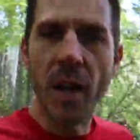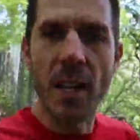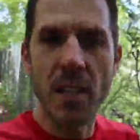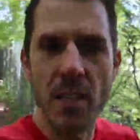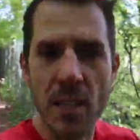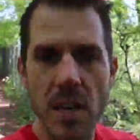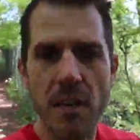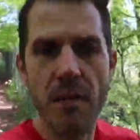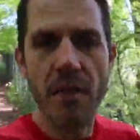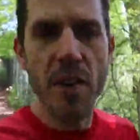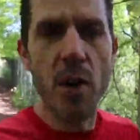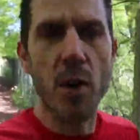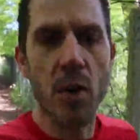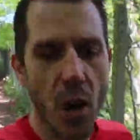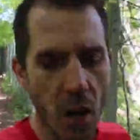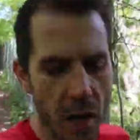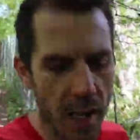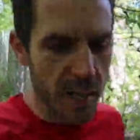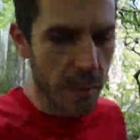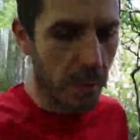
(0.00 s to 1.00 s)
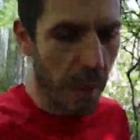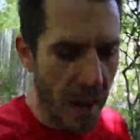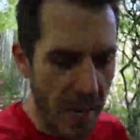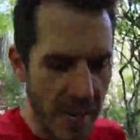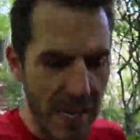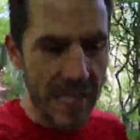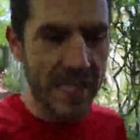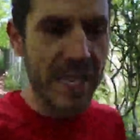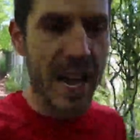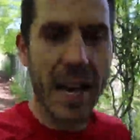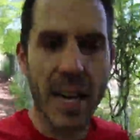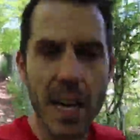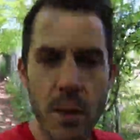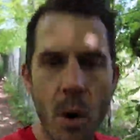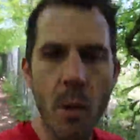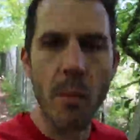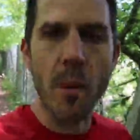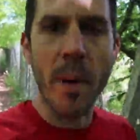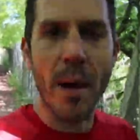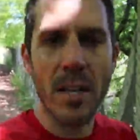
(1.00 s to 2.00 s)
I get to the field, I'll explain exactly
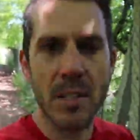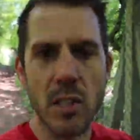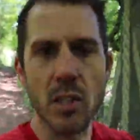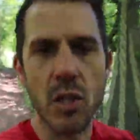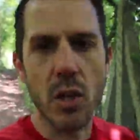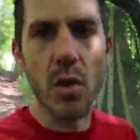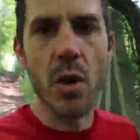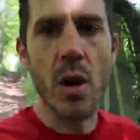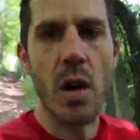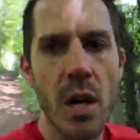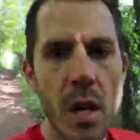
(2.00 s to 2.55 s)
what I'm about to do.